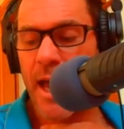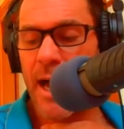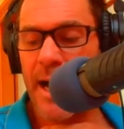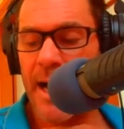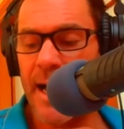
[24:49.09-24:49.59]

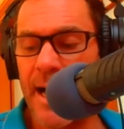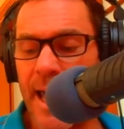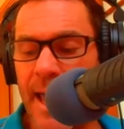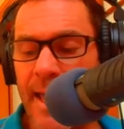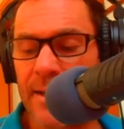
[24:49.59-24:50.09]

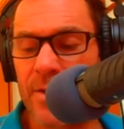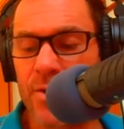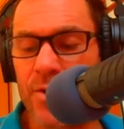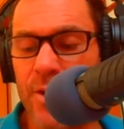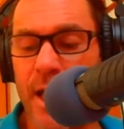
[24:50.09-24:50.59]

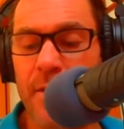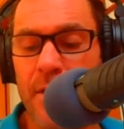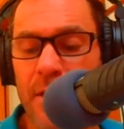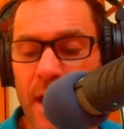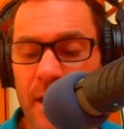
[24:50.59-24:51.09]
and the
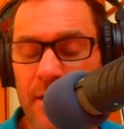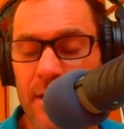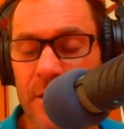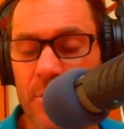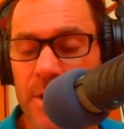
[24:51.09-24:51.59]
other
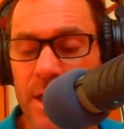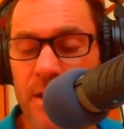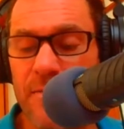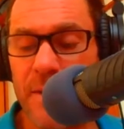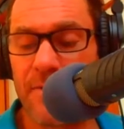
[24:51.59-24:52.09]
athlete that was
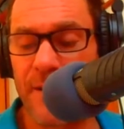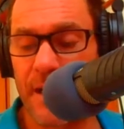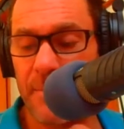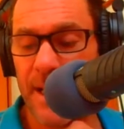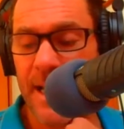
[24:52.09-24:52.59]
ahead of me fell
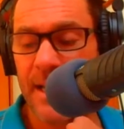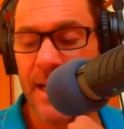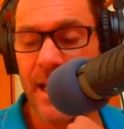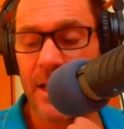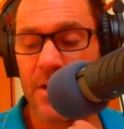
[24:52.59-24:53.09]
apart,
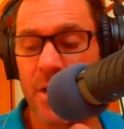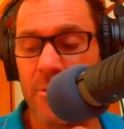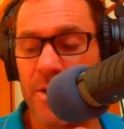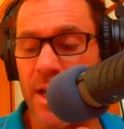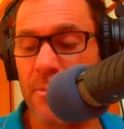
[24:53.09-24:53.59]
and I
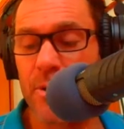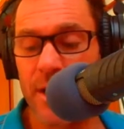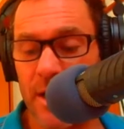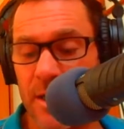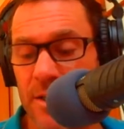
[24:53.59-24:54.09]
was able to
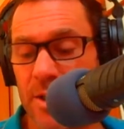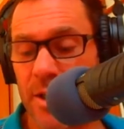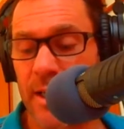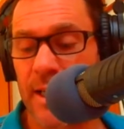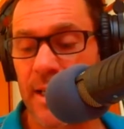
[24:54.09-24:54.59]
get into
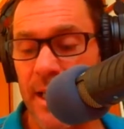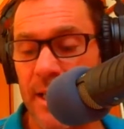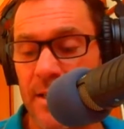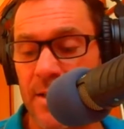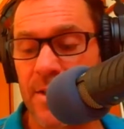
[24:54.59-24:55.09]
the lead
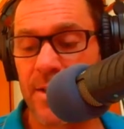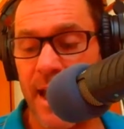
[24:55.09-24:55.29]
and